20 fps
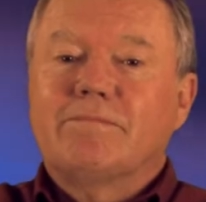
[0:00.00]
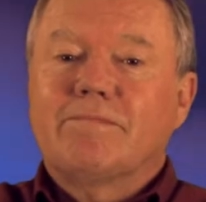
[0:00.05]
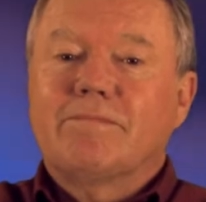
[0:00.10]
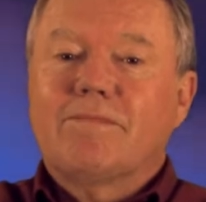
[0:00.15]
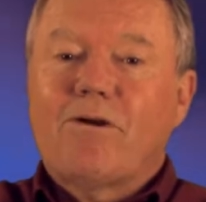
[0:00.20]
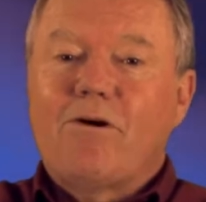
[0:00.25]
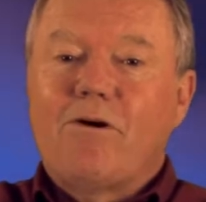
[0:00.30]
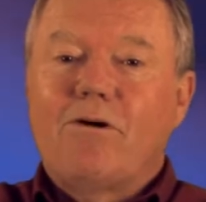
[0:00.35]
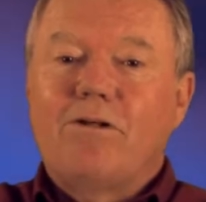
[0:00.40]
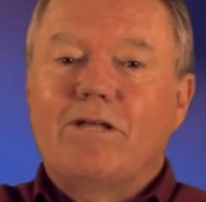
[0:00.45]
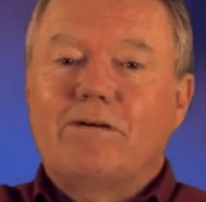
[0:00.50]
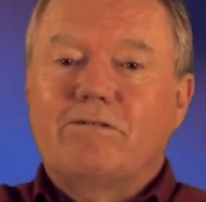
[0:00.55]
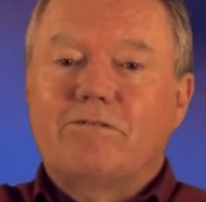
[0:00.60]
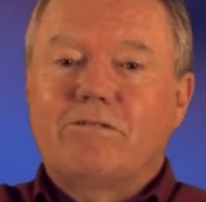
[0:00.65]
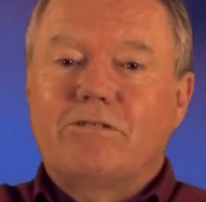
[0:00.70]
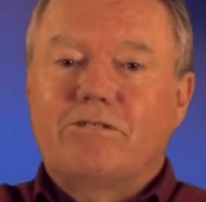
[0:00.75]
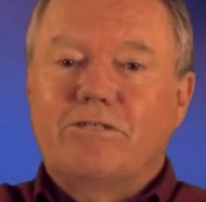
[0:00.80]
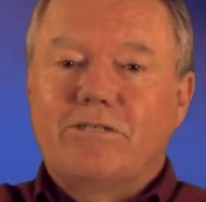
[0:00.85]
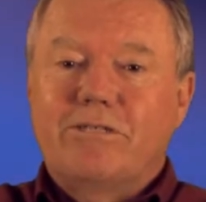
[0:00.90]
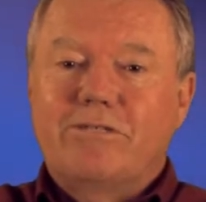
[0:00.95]
Call out
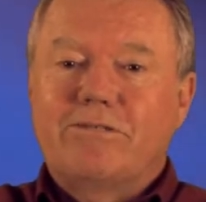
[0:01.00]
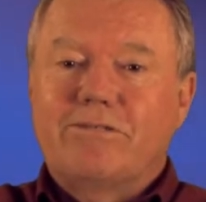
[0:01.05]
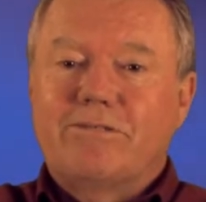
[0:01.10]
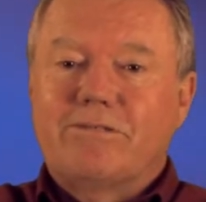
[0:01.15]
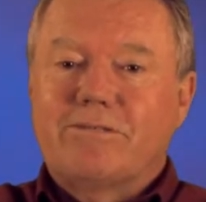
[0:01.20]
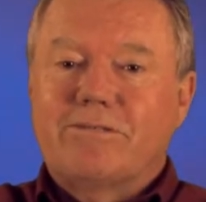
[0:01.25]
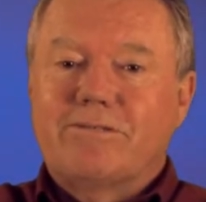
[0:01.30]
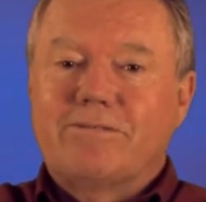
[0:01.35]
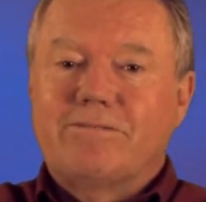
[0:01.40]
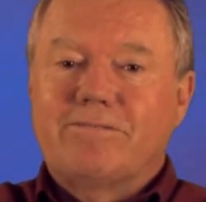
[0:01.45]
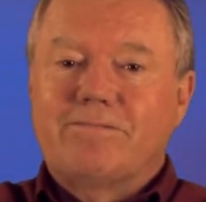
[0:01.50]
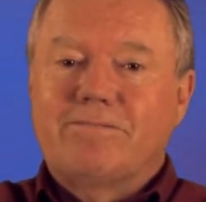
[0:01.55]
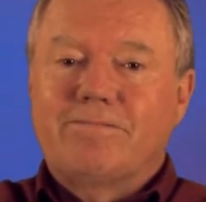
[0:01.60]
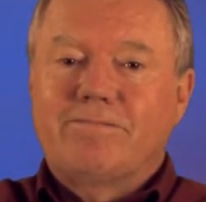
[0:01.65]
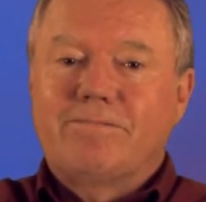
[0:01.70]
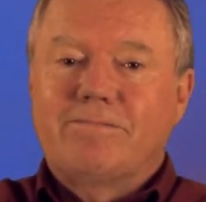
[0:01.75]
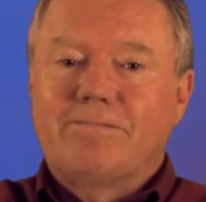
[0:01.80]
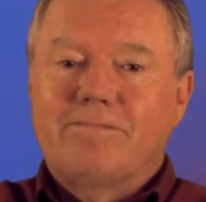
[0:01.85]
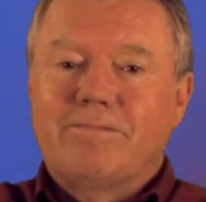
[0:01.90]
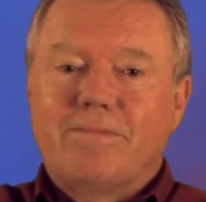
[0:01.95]
to Jesus.
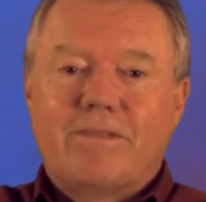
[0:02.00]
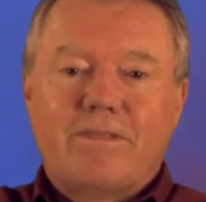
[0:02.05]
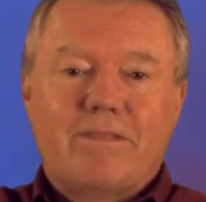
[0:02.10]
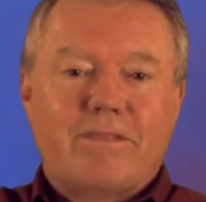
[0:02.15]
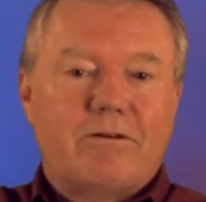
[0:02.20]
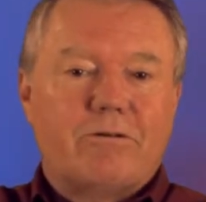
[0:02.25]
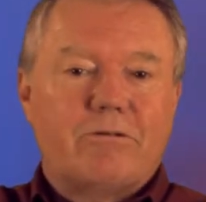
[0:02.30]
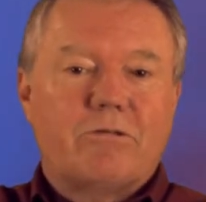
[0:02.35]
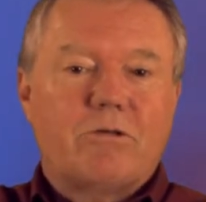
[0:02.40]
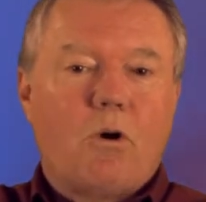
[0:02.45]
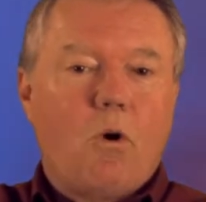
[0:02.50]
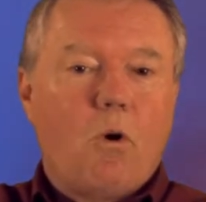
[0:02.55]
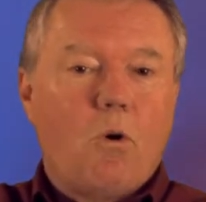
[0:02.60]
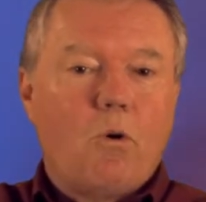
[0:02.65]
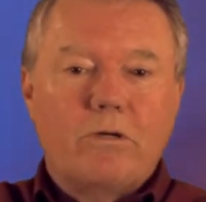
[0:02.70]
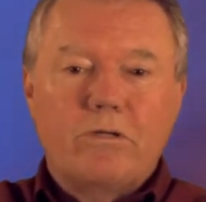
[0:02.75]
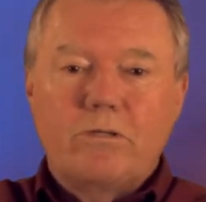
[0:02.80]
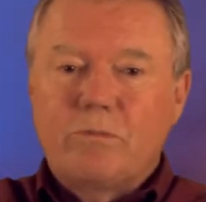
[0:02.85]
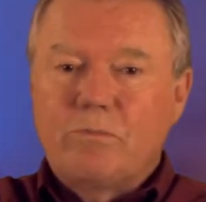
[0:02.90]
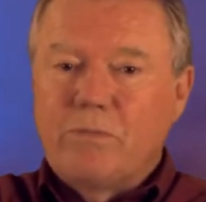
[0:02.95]
There's
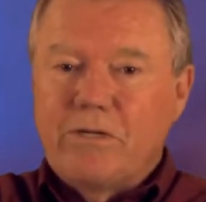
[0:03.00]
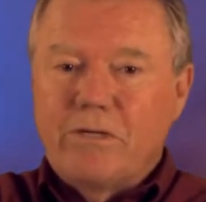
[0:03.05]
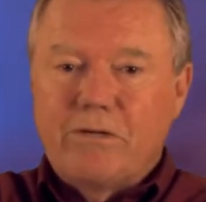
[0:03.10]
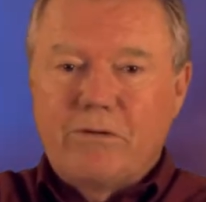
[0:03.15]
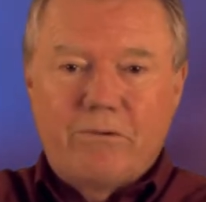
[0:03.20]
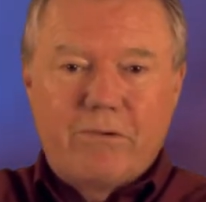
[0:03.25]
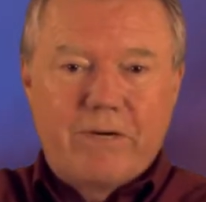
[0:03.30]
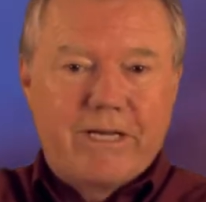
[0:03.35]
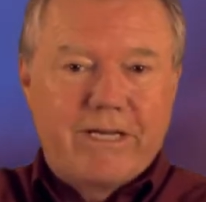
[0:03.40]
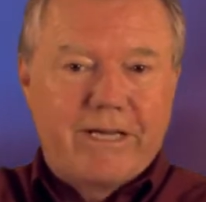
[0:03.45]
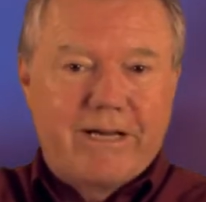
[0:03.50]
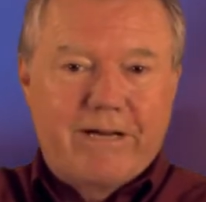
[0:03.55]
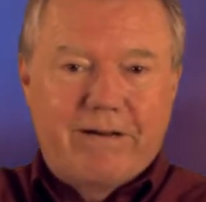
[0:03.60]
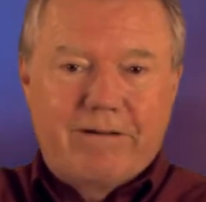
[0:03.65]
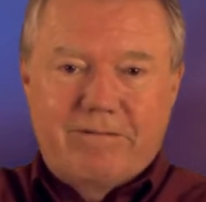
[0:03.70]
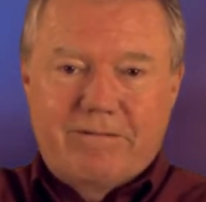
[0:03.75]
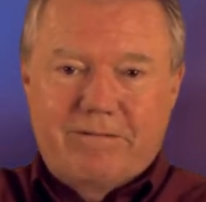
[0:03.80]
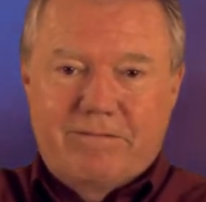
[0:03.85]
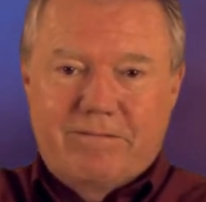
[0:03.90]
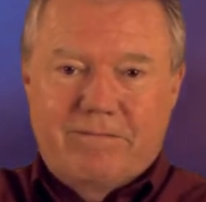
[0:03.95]
always been a way
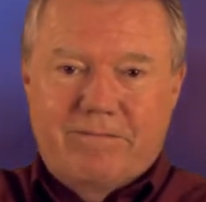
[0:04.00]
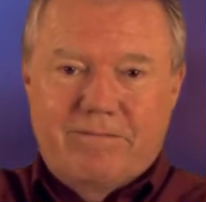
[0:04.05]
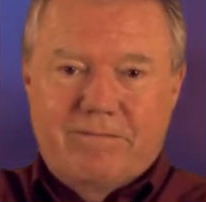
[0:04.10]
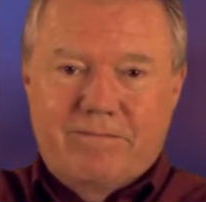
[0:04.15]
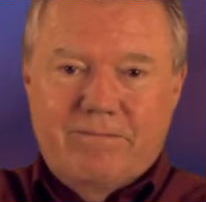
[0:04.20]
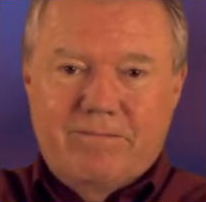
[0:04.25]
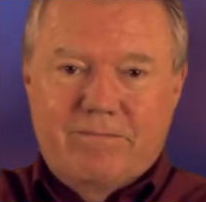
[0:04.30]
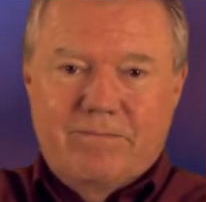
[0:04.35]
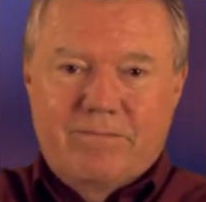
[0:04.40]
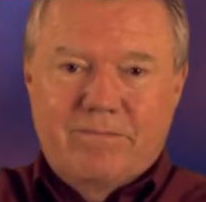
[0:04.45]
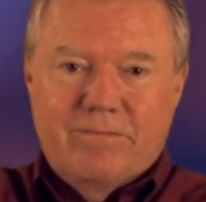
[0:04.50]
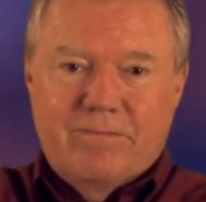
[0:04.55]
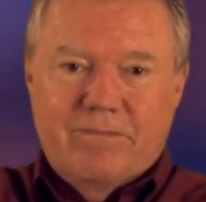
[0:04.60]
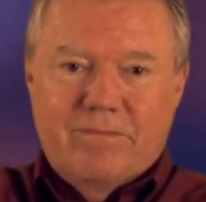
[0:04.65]
out.